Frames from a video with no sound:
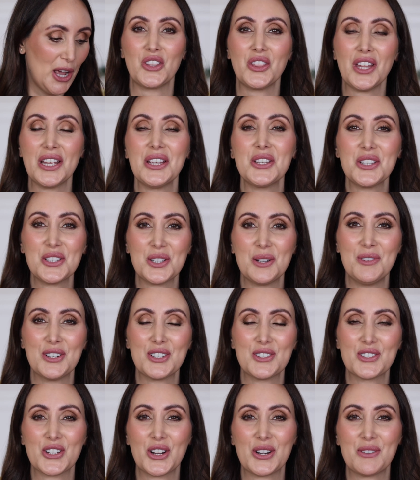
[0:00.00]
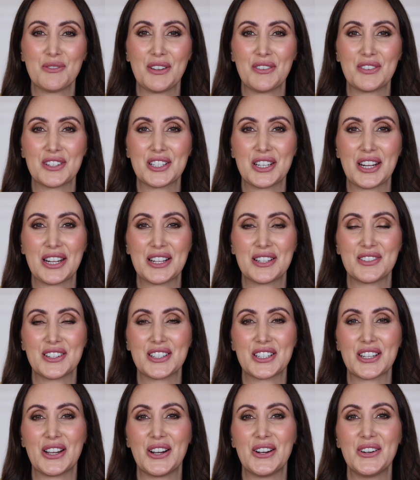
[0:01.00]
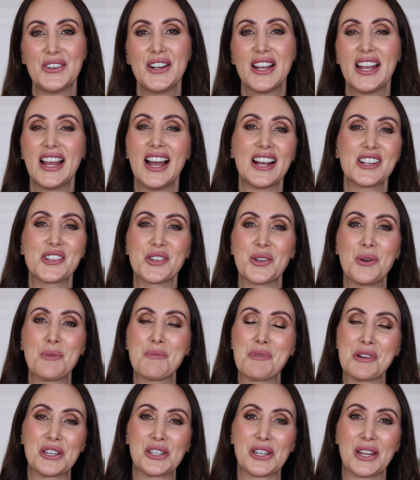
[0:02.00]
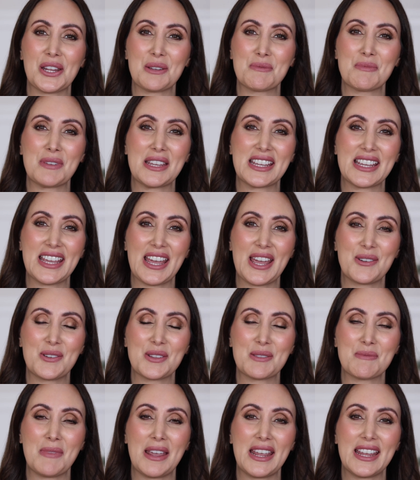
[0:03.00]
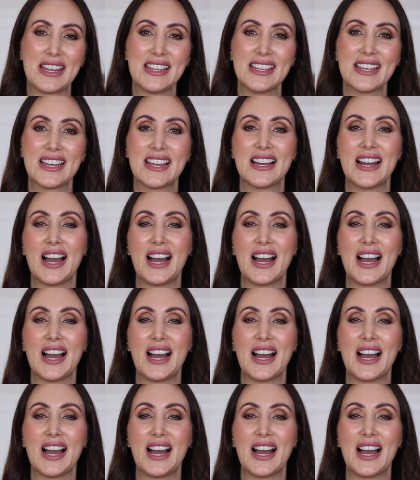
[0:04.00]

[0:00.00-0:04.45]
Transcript: Thank you so much for joining me for today's video. I so appreciate you being here with me.